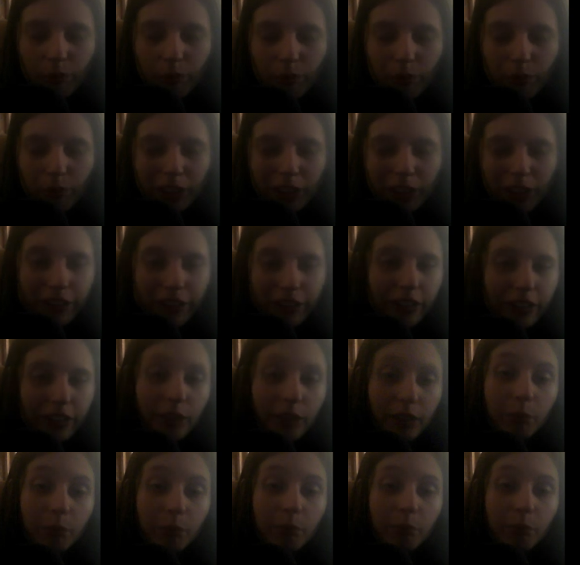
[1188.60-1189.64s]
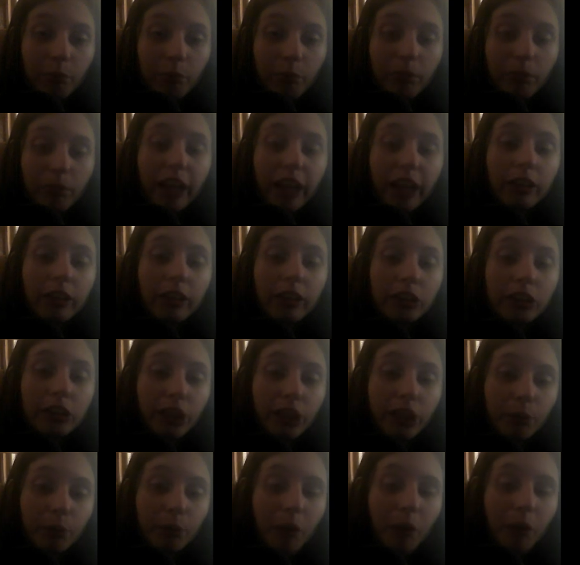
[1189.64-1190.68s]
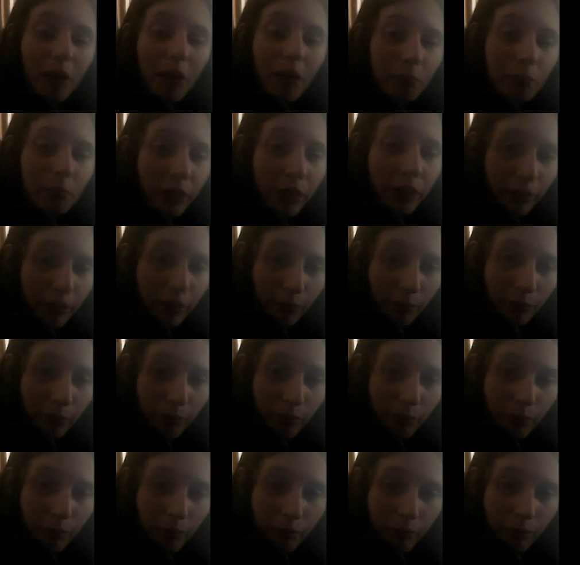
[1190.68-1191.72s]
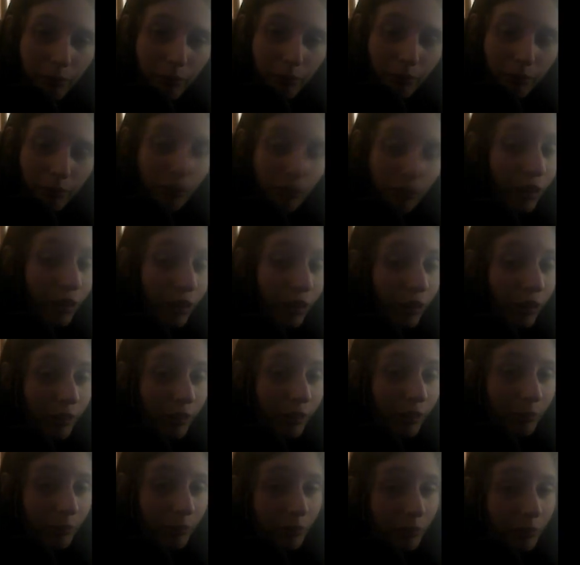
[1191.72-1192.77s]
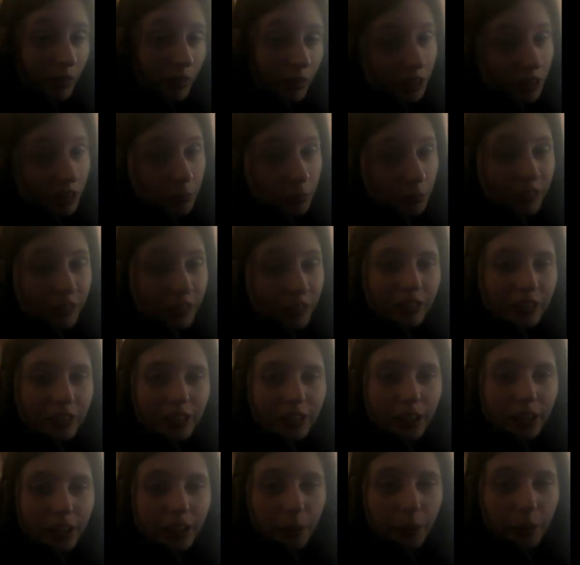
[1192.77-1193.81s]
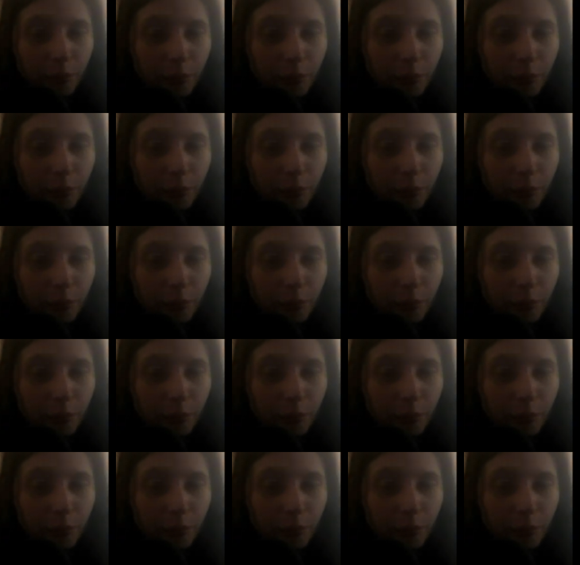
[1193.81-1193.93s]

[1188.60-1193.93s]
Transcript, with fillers: get the energy pumping for the community.